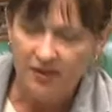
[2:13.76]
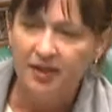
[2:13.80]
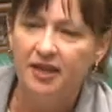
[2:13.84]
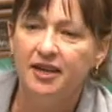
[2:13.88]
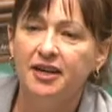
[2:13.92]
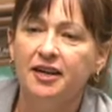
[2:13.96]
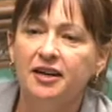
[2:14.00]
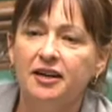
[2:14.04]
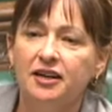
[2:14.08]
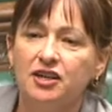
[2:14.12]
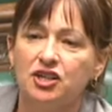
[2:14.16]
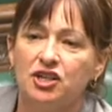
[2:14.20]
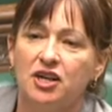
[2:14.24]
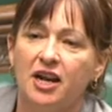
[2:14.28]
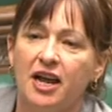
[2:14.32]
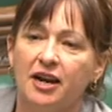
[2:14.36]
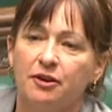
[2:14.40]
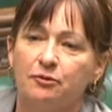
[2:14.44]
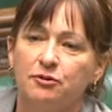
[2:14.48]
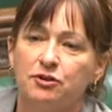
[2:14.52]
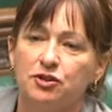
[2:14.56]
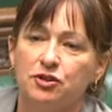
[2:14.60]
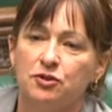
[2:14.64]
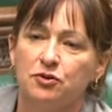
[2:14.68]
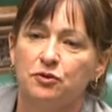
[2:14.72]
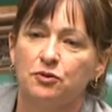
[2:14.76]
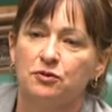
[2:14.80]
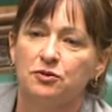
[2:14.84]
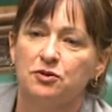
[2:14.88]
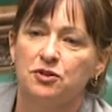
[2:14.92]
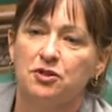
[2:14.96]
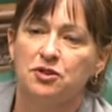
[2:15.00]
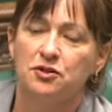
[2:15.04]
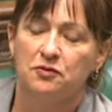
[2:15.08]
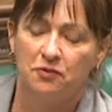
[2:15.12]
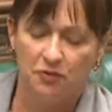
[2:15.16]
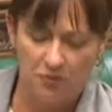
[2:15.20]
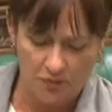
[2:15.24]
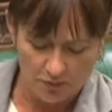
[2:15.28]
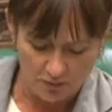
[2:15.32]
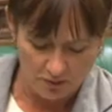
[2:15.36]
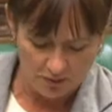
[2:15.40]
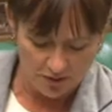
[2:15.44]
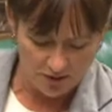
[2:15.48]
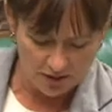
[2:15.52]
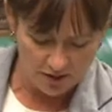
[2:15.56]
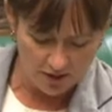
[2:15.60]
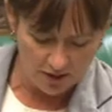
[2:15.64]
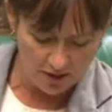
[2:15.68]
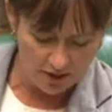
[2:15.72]
English language courses, of
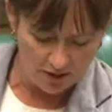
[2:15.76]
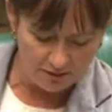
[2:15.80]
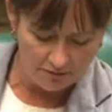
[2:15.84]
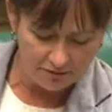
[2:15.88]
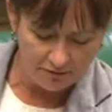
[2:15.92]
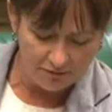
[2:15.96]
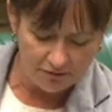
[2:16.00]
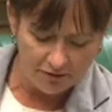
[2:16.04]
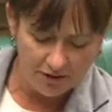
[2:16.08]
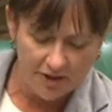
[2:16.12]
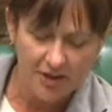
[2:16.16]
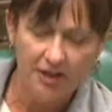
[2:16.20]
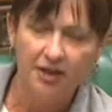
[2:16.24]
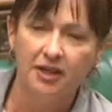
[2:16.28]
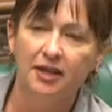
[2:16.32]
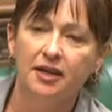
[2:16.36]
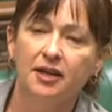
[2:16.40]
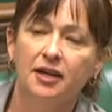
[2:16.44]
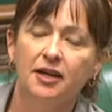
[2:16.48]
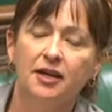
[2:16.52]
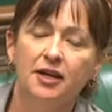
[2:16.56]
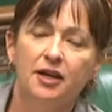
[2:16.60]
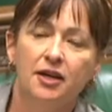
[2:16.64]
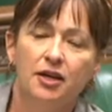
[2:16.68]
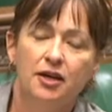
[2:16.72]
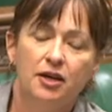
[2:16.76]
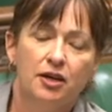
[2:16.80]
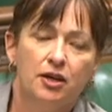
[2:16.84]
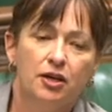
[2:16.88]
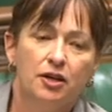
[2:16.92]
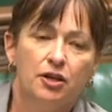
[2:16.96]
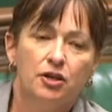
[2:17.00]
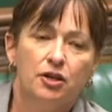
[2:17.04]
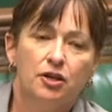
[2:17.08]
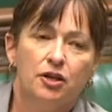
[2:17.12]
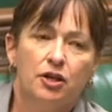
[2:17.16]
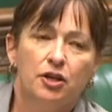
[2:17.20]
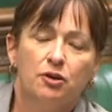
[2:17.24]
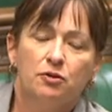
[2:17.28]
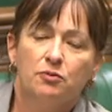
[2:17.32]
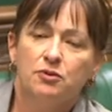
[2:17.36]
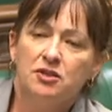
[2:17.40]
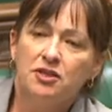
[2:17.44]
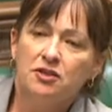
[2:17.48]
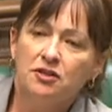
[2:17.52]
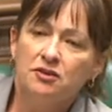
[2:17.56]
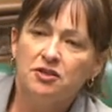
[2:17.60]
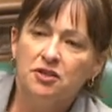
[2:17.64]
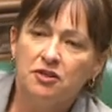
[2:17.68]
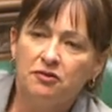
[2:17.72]
course, are free. Would
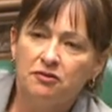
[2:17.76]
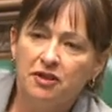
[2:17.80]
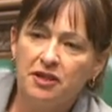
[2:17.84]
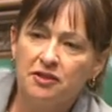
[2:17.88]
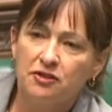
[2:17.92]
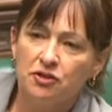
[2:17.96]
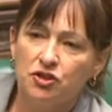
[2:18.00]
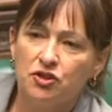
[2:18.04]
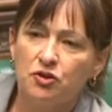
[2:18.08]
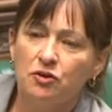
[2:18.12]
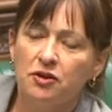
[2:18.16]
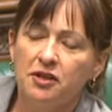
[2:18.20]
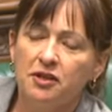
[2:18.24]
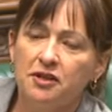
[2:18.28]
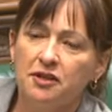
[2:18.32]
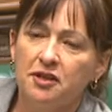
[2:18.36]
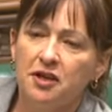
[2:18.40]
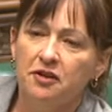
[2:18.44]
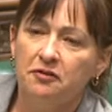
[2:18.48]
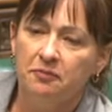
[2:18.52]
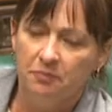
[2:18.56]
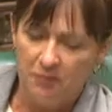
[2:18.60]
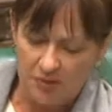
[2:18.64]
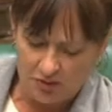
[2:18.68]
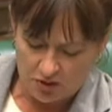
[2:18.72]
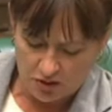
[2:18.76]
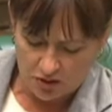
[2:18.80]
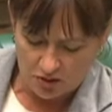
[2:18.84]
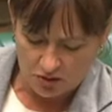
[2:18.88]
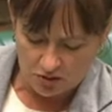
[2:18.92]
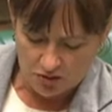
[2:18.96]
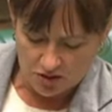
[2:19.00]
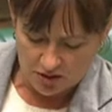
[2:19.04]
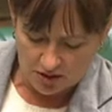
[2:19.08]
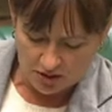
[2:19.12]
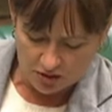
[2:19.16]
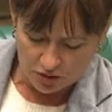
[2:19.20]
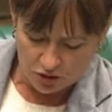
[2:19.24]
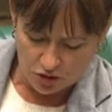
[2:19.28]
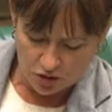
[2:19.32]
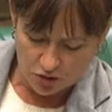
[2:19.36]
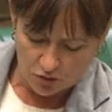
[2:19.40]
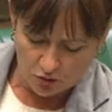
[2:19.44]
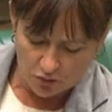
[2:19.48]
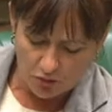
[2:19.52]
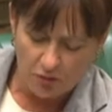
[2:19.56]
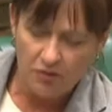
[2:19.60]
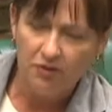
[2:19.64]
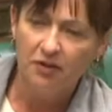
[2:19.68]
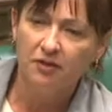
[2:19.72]
you not agree that surely the government should
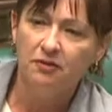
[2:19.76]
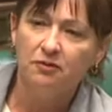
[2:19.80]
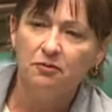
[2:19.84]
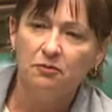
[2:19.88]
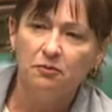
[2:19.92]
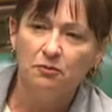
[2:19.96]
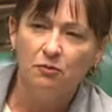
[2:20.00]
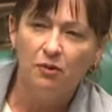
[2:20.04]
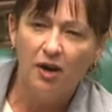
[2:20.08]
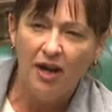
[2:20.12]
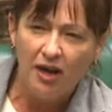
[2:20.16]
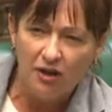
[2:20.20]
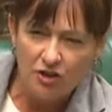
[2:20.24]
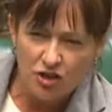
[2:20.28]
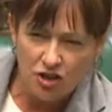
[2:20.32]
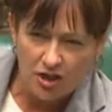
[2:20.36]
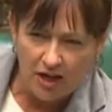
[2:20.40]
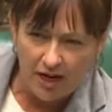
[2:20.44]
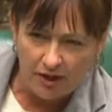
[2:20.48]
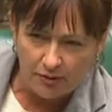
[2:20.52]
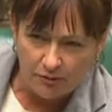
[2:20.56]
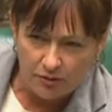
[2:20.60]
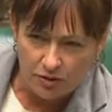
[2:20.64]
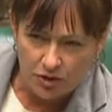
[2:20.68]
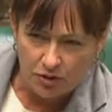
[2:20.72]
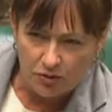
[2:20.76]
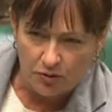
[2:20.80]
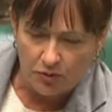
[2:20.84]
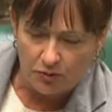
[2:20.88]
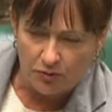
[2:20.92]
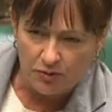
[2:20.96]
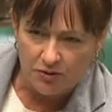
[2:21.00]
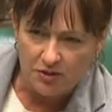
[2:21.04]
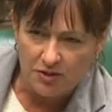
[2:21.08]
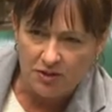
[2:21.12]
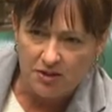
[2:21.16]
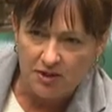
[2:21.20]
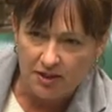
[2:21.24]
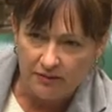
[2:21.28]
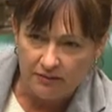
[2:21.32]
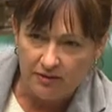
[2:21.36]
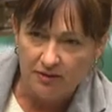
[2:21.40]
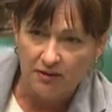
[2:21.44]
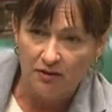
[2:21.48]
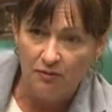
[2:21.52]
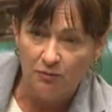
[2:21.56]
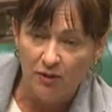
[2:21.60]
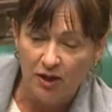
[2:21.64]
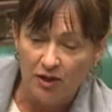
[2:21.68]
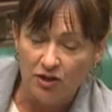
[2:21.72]
ensure that Welsh language courses,
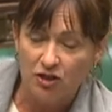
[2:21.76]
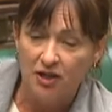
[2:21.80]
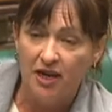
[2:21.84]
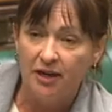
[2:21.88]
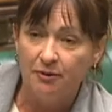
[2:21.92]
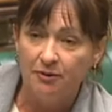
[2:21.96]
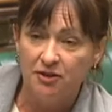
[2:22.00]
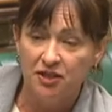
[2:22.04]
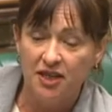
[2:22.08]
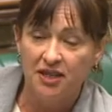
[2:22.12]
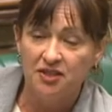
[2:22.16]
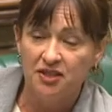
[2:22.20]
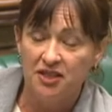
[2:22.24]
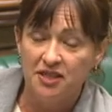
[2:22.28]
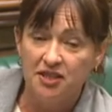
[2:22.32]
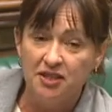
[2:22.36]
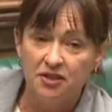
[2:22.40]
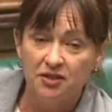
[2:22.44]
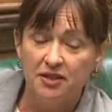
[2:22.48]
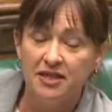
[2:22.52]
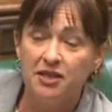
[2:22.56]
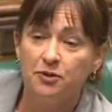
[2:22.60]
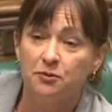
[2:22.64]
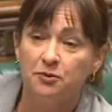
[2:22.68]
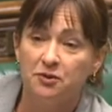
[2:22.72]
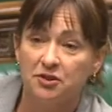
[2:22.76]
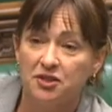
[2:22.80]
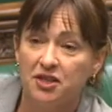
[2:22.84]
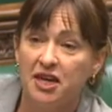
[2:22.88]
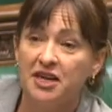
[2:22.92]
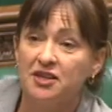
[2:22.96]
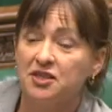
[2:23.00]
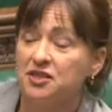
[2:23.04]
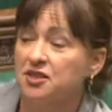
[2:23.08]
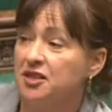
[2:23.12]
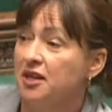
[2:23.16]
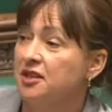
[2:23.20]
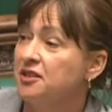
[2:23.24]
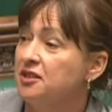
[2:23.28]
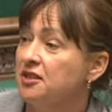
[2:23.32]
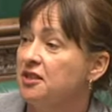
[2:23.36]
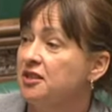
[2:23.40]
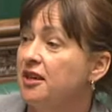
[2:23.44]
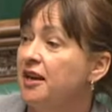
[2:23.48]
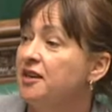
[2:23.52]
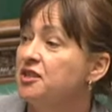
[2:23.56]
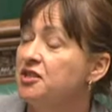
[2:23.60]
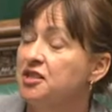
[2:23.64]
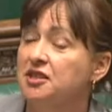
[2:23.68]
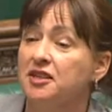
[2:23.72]
given that Welsh language has equal status under the
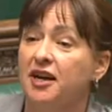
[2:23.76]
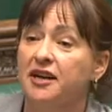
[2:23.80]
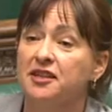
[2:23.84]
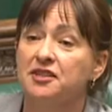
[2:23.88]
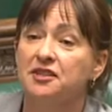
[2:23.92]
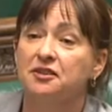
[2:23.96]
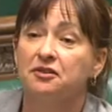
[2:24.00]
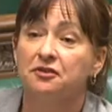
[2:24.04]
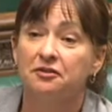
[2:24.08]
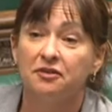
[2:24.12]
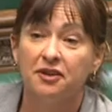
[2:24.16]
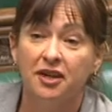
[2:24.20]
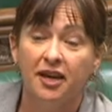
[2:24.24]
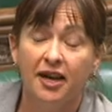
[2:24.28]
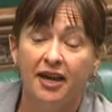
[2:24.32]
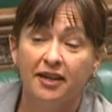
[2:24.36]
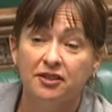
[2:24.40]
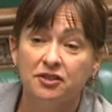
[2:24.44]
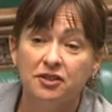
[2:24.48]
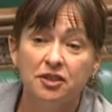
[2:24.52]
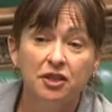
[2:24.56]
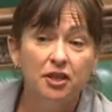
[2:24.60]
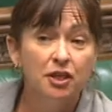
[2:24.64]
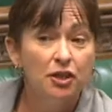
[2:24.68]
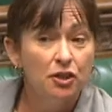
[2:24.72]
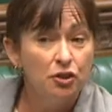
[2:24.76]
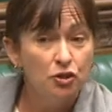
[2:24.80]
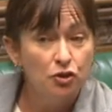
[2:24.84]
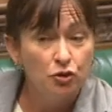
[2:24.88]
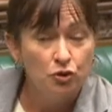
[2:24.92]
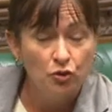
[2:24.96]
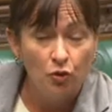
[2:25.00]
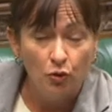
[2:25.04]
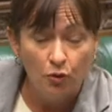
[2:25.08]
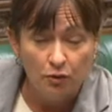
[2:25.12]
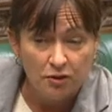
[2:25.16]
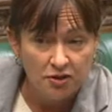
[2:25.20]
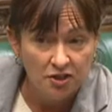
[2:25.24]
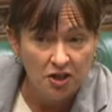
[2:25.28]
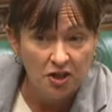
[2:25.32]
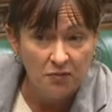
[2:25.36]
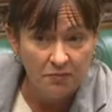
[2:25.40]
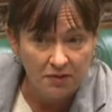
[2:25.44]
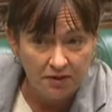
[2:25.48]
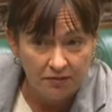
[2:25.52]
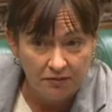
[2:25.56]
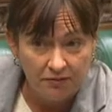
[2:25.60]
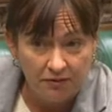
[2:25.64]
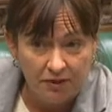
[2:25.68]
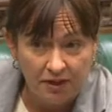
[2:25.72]
1993 Act, should also
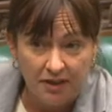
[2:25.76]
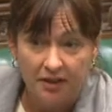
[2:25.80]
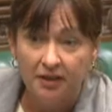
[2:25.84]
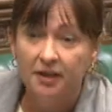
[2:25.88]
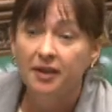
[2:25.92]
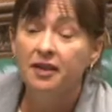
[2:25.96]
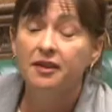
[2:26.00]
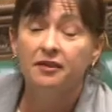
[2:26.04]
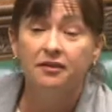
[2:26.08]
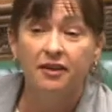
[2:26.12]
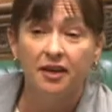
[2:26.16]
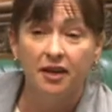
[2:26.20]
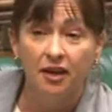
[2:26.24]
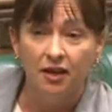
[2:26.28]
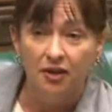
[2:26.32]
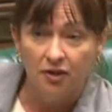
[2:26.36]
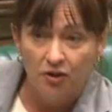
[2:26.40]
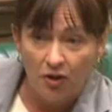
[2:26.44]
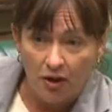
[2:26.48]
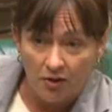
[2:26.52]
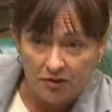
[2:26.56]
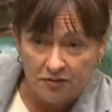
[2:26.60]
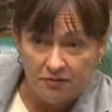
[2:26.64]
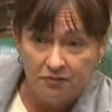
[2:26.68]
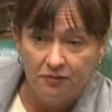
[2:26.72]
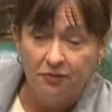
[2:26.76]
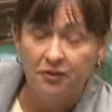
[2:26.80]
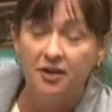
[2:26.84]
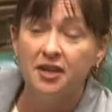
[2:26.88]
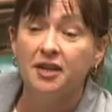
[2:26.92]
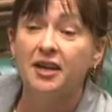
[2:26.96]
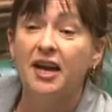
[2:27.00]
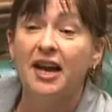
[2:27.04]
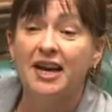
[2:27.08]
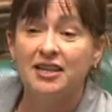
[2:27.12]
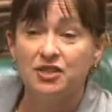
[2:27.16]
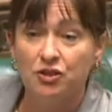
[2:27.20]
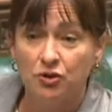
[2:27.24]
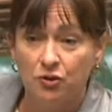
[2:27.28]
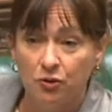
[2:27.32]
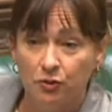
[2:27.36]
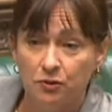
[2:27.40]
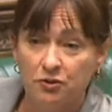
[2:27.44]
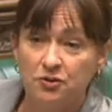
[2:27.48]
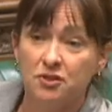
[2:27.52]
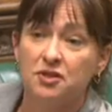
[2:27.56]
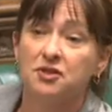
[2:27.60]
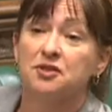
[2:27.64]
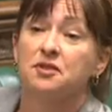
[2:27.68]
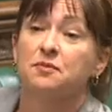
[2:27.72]
be free? They are not free as
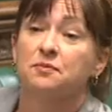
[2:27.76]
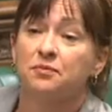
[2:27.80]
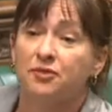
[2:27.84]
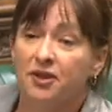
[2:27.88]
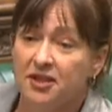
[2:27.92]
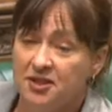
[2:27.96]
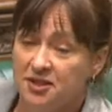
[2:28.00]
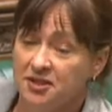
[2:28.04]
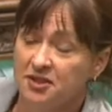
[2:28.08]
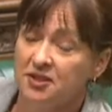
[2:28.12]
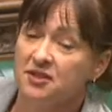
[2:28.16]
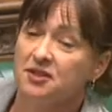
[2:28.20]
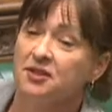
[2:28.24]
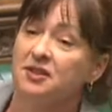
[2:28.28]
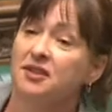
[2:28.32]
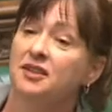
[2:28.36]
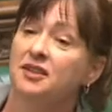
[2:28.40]
courses at present.